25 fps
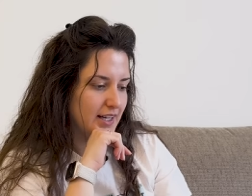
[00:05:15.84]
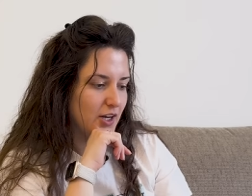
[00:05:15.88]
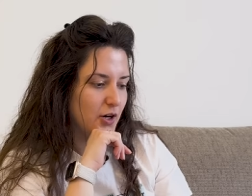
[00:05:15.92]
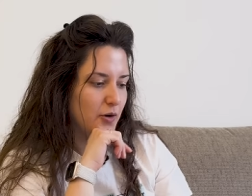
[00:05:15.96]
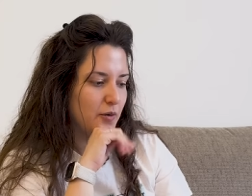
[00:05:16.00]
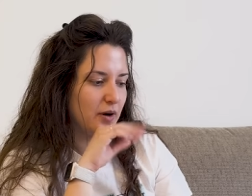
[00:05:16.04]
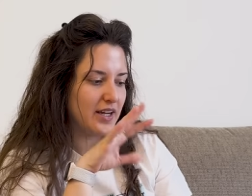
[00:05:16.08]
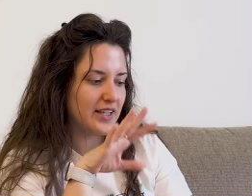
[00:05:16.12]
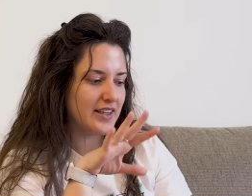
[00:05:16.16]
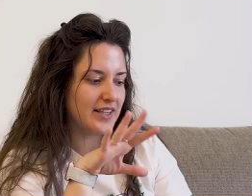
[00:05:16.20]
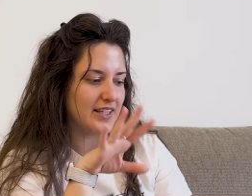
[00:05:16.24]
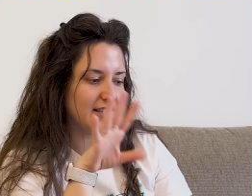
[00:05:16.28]

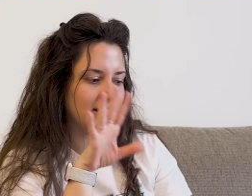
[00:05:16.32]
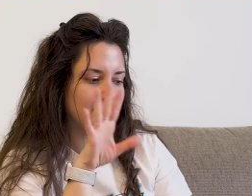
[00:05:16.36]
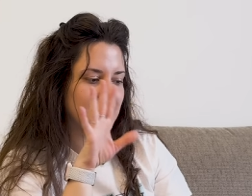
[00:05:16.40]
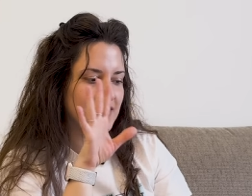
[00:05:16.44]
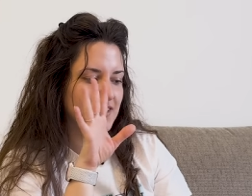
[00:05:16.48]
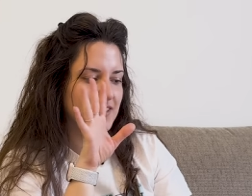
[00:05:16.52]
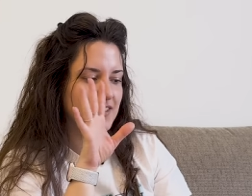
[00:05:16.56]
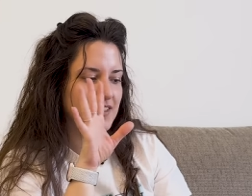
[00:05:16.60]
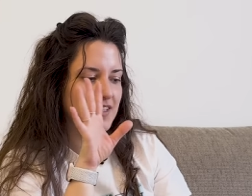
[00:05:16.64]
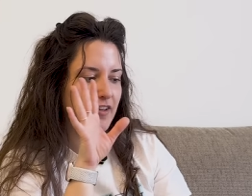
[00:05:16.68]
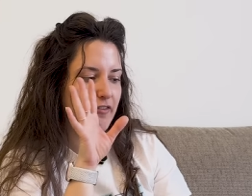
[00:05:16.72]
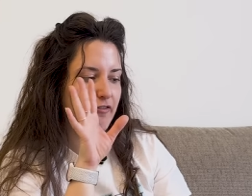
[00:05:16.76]
Oh, I think
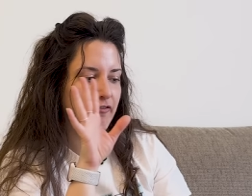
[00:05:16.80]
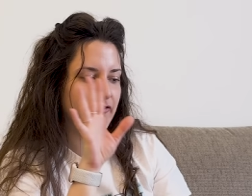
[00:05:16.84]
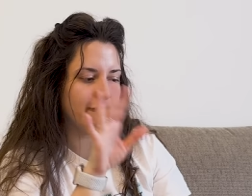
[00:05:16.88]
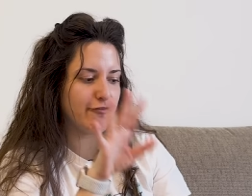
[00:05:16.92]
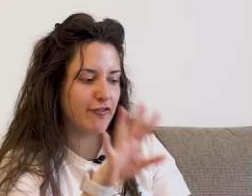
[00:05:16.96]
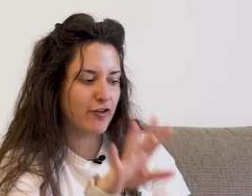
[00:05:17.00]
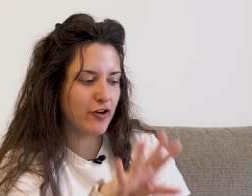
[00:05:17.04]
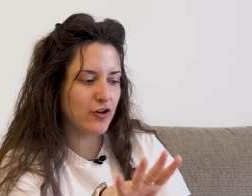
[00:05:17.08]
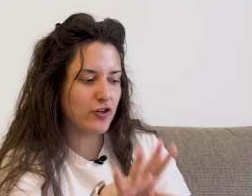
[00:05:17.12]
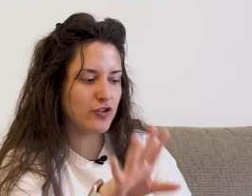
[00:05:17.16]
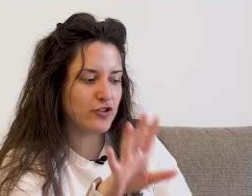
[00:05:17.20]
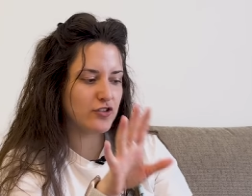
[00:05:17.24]
this is the
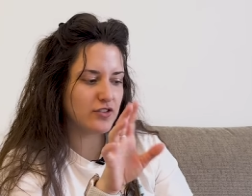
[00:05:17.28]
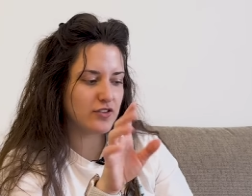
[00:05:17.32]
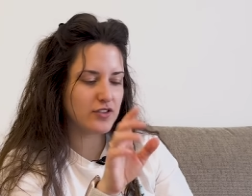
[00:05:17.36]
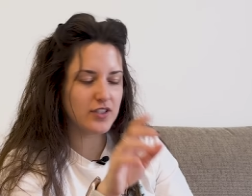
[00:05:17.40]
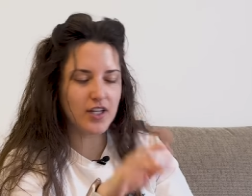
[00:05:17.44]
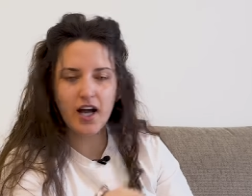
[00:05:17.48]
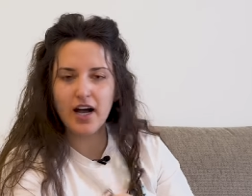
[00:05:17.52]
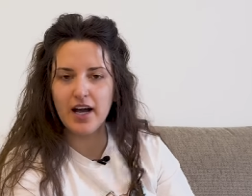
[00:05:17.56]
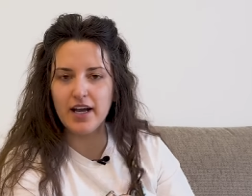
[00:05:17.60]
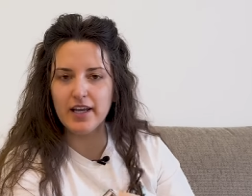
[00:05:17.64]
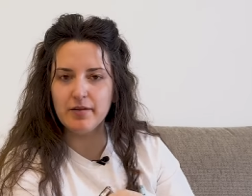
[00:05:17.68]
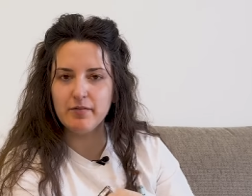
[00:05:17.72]
first
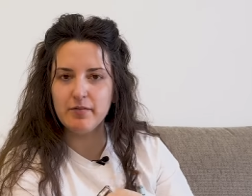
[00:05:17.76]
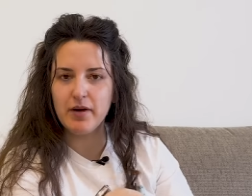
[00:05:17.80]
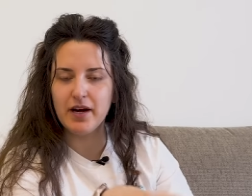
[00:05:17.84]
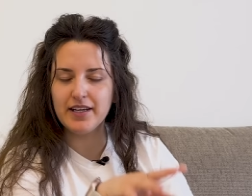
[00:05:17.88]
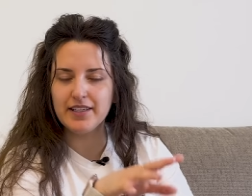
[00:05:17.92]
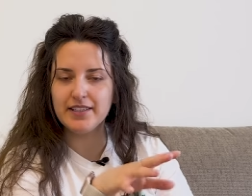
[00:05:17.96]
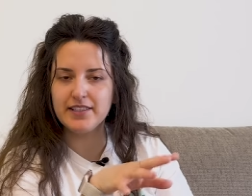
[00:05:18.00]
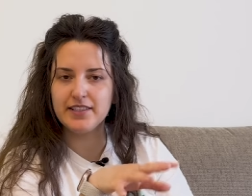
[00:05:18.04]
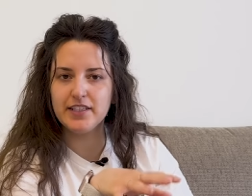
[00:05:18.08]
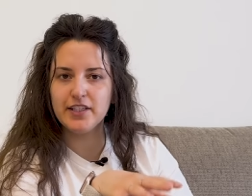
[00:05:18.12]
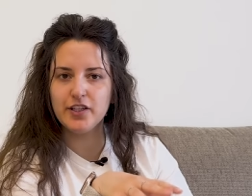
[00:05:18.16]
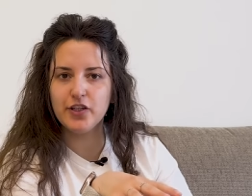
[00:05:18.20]
time
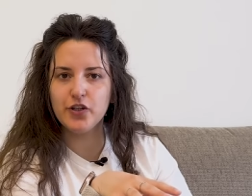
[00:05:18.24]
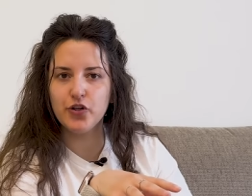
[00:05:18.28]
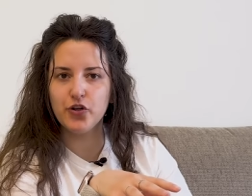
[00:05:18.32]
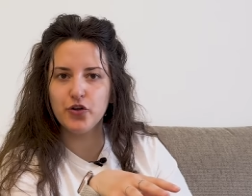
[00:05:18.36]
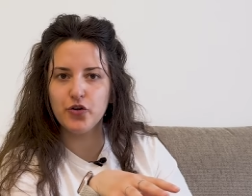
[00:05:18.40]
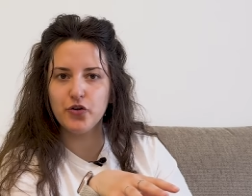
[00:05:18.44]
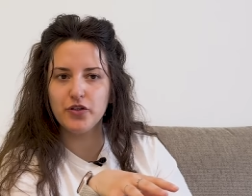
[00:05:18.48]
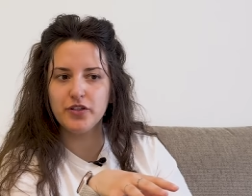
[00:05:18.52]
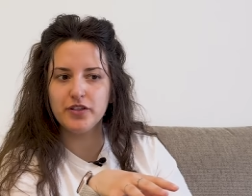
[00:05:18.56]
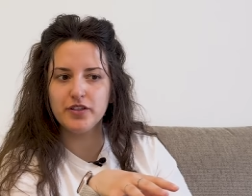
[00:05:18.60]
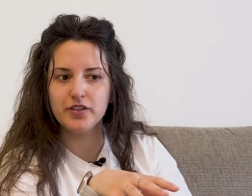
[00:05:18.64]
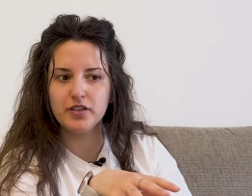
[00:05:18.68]
I see
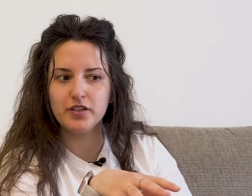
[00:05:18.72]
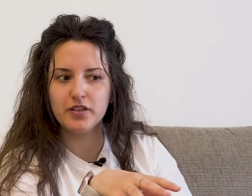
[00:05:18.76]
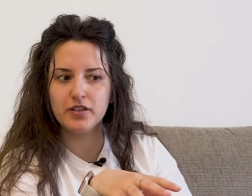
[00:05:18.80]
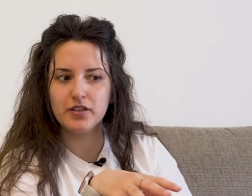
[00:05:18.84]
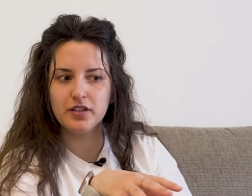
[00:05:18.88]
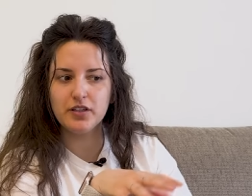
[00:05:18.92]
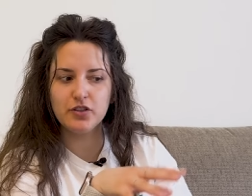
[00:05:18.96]
her in,